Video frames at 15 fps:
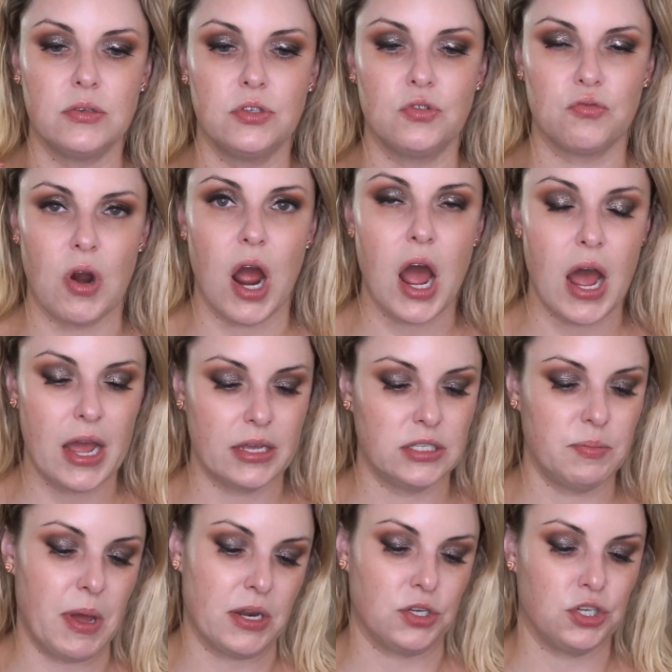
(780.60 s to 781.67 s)
dry
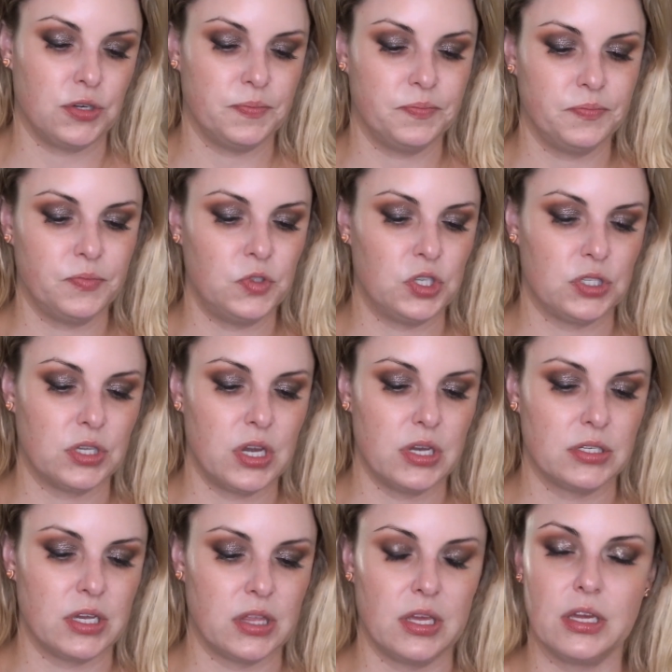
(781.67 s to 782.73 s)
sponge just
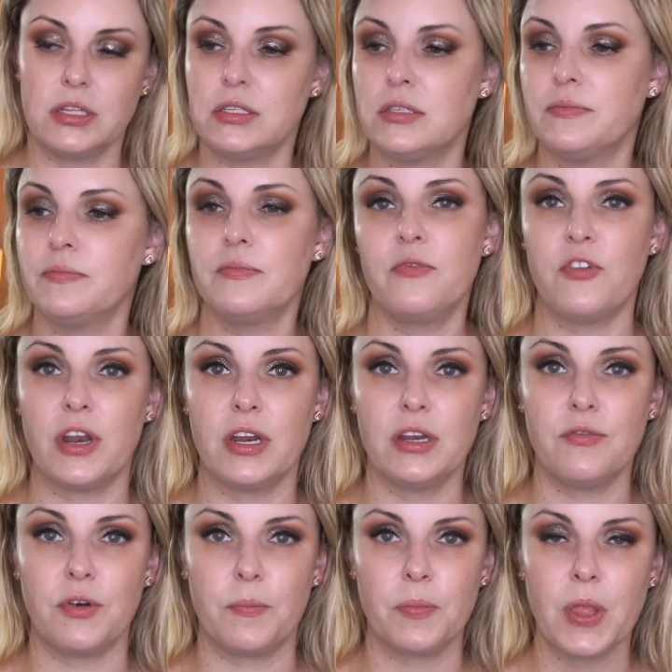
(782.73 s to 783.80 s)
cause I think it's fun and
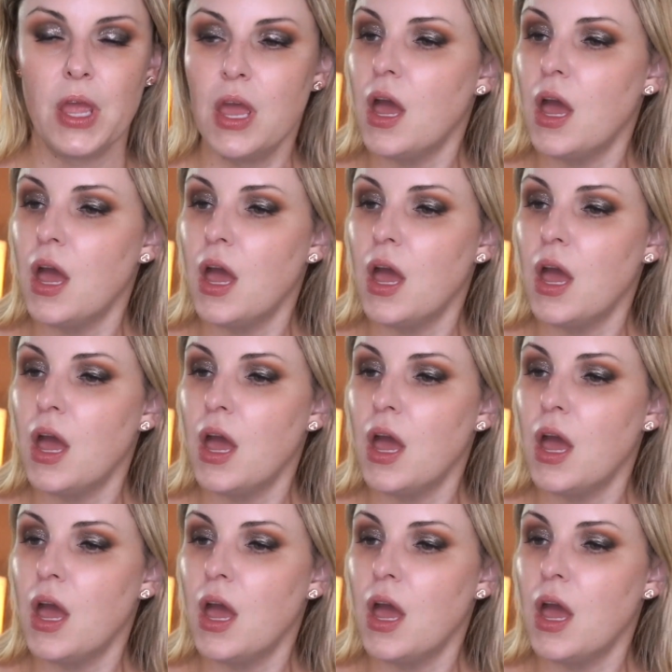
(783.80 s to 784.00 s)
different.